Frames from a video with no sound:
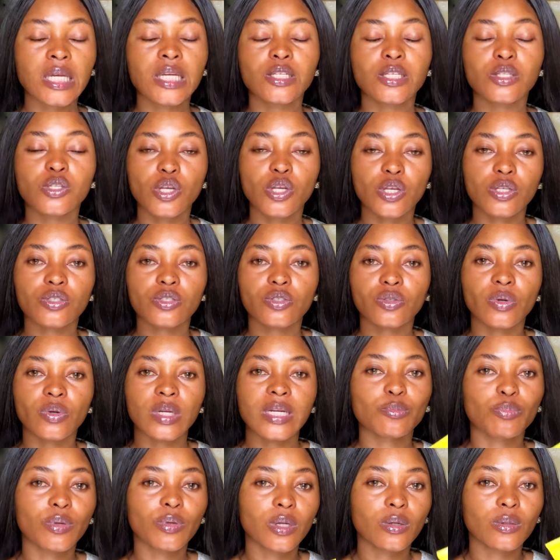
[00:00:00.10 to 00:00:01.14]

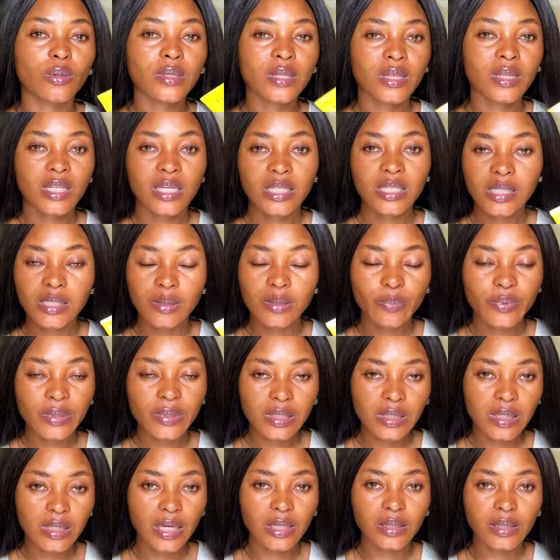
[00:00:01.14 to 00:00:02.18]
sunscreen below
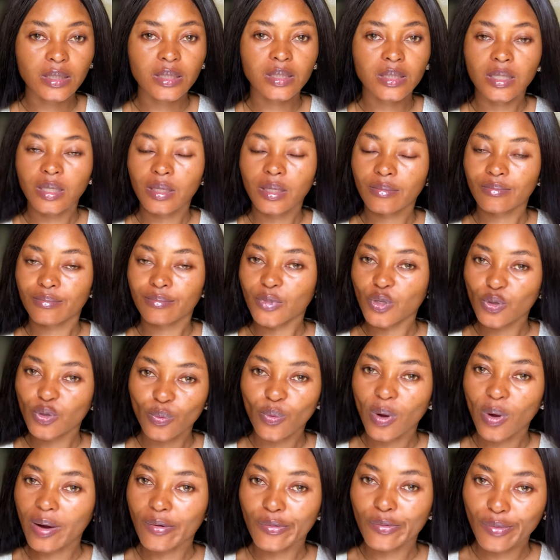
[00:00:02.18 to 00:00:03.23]
30%,
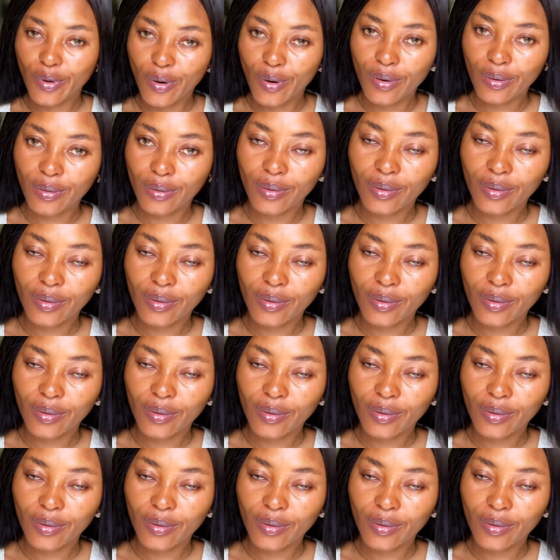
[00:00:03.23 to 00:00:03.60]
you are wrong.